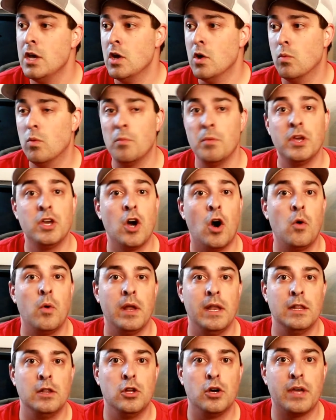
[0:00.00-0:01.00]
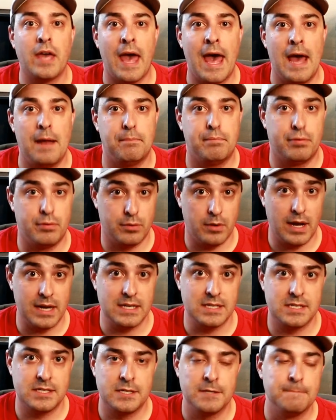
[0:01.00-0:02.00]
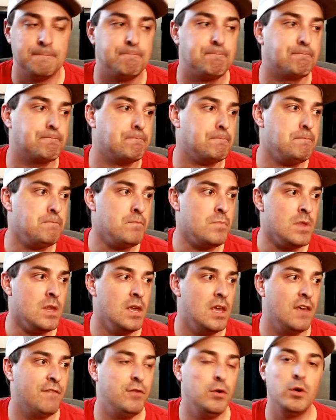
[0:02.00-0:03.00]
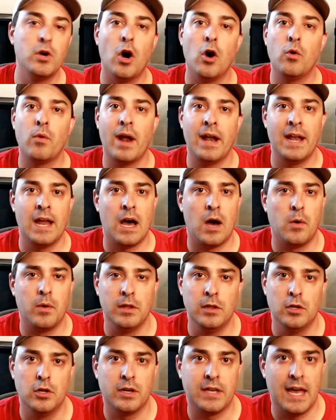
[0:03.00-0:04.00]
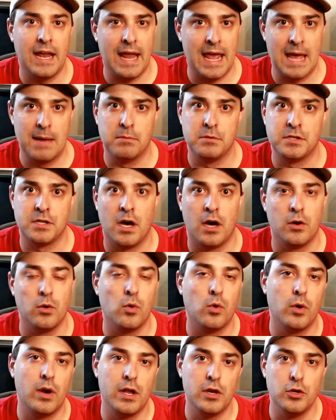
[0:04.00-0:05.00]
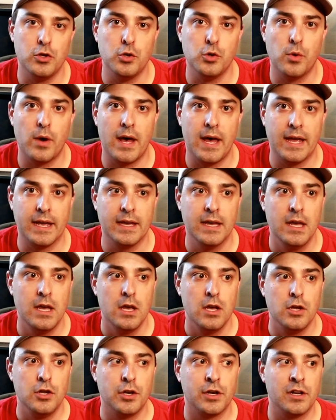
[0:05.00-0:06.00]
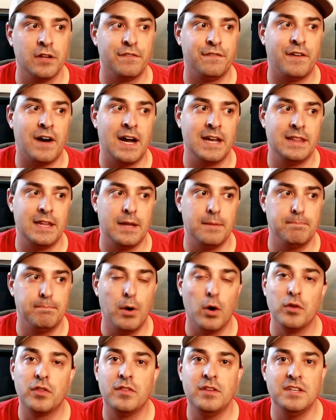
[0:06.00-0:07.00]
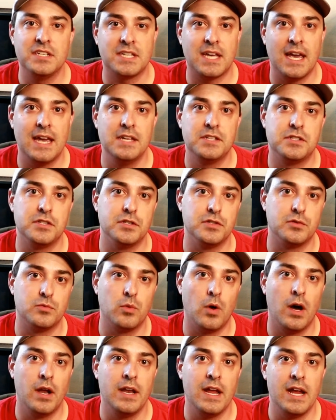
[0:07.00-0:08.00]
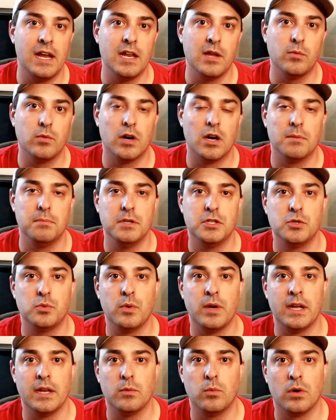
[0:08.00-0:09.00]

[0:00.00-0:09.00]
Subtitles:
When we go and look at price, if you go right now and look at Amazon or at Newegg, you're going to find that both of these cases run anywhere between